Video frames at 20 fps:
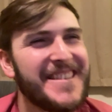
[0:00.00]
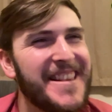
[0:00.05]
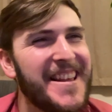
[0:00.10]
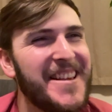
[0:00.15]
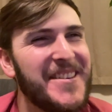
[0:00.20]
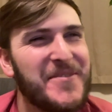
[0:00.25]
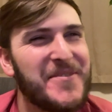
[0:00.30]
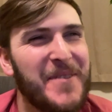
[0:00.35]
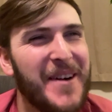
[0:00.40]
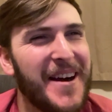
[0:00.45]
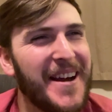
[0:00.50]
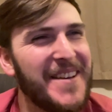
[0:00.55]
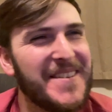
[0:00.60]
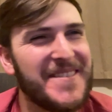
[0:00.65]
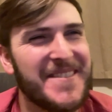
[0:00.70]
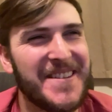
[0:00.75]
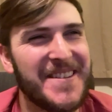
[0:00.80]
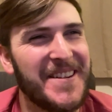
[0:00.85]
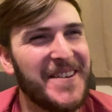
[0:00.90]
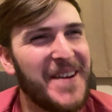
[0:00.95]
literally what I
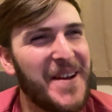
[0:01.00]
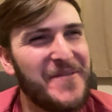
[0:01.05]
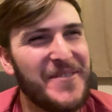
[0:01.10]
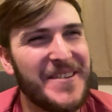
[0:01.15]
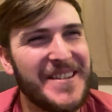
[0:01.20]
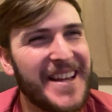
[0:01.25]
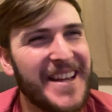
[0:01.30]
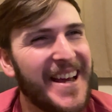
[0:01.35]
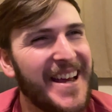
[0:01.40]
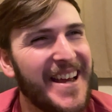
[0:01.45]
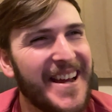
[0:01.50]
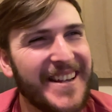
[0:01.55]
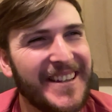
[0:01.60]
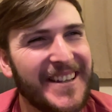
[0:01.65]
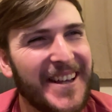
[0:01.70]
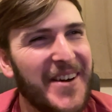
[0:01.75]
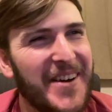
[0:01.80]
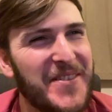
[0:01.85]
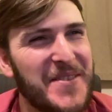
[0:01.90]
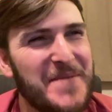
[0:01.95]
used to do every day. I'd
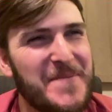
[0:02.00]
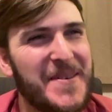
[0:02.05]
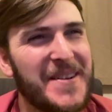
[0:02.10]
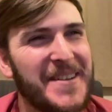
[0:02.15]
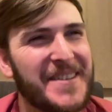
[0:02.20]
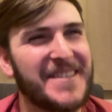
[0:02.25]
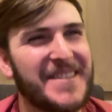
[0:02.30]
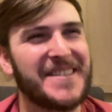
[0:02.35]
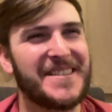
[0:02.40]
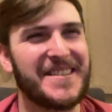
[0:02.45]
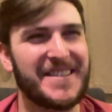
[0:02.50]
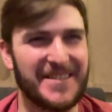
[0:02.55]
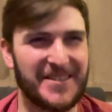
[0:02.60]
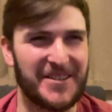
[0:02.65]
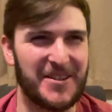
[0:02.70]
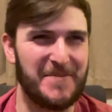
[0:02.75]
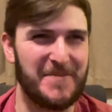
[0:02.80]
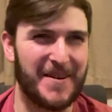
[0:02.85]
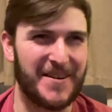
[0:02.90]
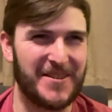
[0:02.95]
get on the bus and
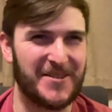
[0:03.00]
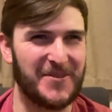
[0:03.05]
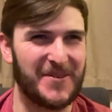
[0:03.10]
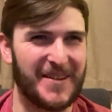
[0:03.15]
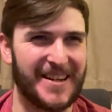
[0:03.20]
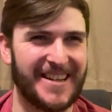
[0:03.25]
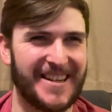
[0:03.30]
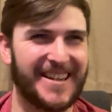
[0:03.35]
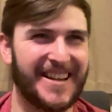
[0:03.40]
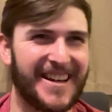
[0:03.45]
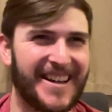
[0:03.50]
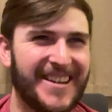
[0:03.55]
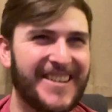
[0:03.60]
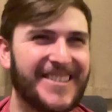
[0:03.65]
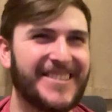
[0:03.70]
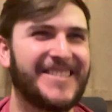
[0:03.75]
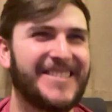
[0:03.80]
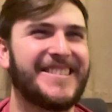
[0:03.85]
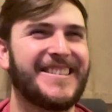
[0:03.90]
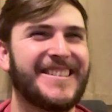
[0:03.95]
do my
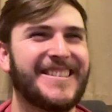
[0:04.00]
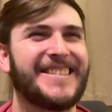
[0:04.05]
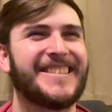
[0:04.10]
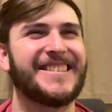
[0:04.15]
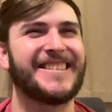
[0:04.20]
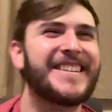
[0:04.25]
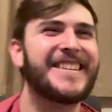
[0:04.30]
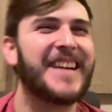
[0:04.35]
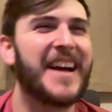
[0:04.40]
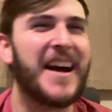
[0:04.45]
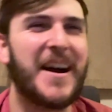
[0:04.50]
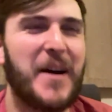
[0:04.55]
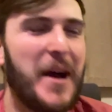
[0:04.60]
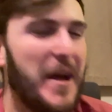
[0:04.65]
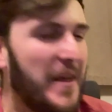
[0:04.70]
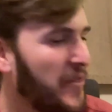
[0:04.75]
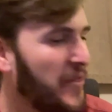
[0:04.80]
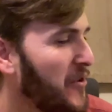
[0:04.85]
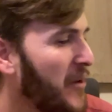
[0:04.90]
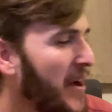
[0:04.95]
Duolingo. I
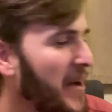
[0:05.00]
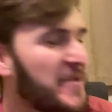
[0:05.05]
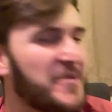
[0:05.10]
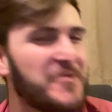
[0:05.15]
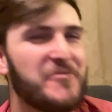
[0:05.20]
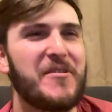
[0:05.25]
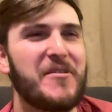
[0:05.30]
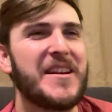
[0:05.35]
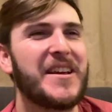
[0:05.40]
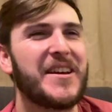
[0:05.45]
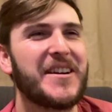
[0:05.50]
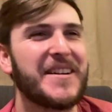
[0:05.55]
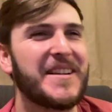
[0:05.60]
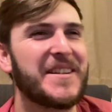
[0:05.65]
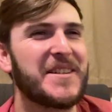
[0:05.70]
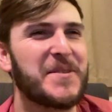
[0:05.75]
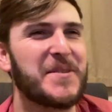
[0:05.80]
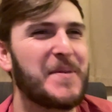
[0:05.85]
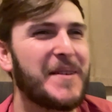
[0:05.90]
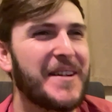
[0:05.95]
thought I was really good at
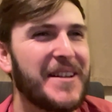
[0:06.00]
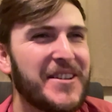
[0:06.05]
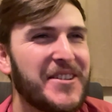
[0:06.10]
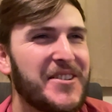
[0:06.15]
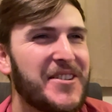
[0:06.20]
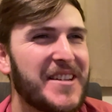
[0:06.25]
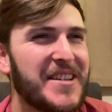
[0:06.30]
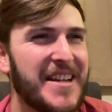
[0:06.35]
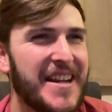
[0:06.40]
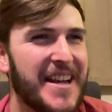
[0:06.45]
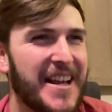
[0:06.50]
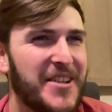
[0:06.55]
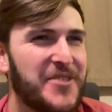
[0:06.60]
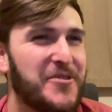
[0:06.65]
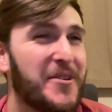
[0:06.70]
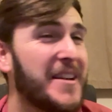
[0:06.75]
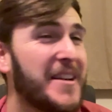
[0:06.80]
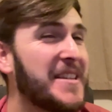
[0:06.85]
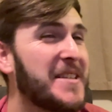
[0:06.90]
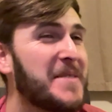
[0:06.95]
Swedish, and then I
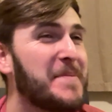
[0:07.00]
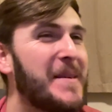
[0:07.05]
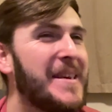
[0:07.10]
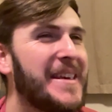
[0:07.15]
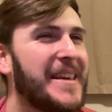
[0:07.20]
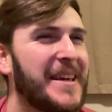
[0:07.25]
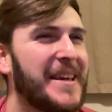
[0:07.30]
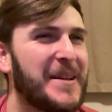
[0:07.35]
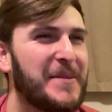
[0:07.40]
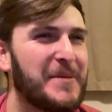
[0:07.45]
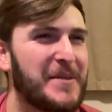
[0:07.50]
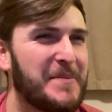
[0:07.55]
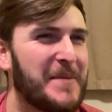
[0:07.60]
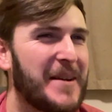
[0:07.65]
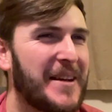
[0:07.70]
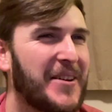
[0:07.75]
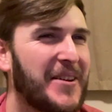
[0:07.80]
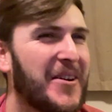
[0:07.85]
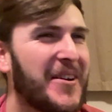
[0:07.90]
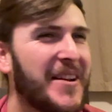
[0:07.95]
try and speak it with
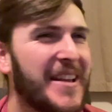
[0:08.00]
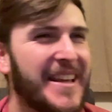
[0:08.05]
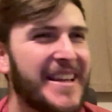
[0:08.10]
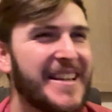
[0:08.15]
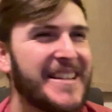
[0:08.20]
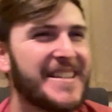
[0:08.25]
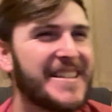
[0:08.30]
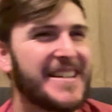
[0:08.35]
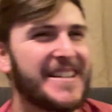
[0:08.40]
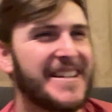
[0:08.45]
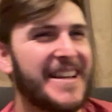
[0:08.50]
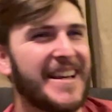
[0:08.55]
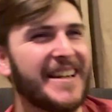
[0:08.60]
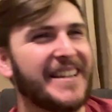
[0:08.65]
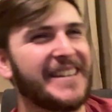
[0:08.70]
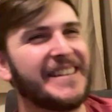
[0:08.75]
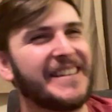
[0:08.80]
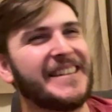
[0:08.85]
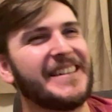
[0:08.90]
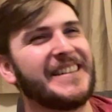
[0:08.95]
my colleagues, and
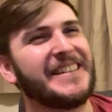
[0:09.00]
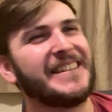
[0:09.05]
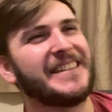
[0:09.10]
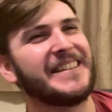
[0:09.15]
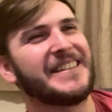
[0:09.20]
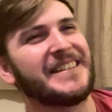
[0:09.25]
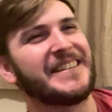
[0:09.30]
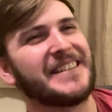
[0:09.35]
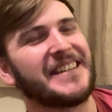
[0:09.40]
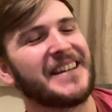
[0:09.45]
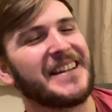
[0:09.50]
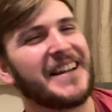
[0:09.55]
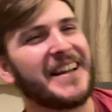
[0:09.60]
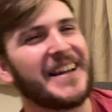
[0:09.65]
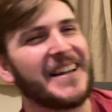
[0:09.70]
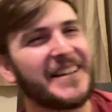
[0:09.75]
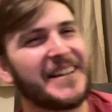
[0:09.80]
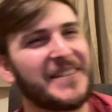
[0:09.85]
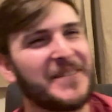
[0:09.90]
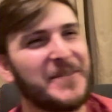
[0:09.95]
then they're
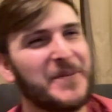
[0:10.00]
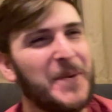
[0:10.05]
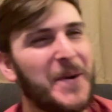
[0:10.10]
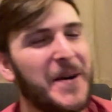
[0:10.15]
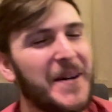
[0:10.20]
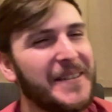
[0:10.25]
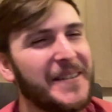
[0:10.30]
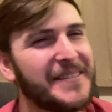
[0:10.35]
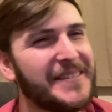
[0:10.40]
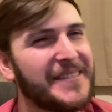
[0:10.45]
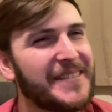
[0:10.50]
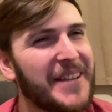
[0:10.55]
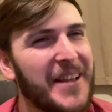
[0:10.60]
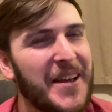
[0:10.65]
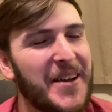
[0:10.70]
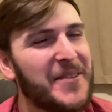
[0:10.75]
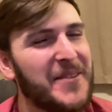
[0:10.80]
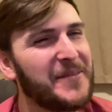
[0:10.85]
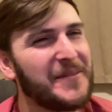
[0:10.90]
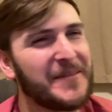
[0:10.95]
like, what?
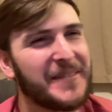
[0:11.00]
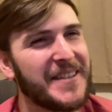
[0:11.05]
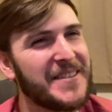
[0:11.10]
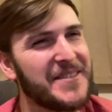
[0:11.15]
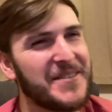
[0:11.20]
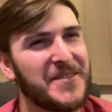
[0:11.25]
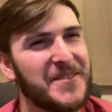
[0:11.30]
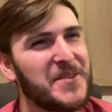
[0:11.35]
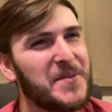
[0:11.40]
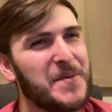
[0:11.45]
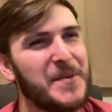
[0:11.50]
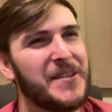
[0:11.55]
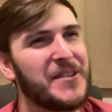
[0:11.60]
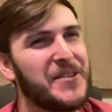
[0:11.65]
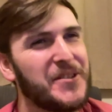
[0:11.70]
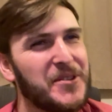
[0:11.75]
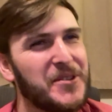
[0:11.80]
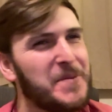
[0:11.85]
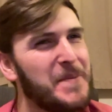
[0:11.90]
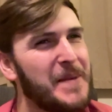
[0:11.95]
No, that's not
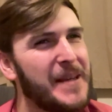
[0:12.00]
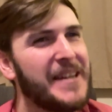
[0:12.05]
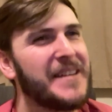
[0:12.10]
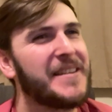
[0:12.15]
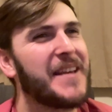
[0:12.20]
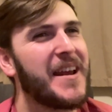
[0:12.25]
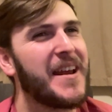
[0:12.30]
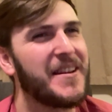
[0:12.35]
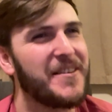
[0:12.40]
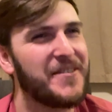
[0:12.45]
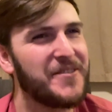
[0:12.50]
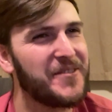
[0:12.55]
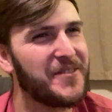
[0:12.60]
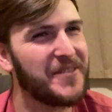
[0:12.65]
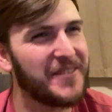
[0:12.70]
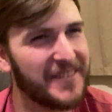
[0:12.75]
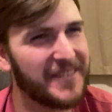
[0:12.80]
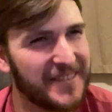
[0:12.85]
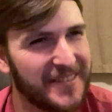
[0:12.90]
Swedish, you're speaking Danish.